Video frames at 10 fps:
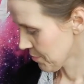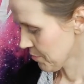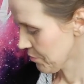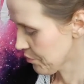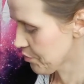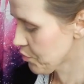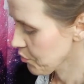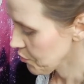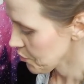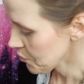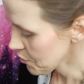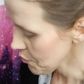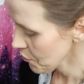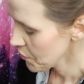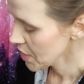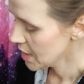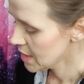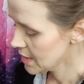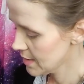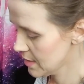
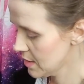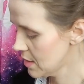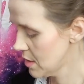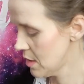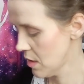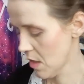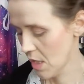(silence)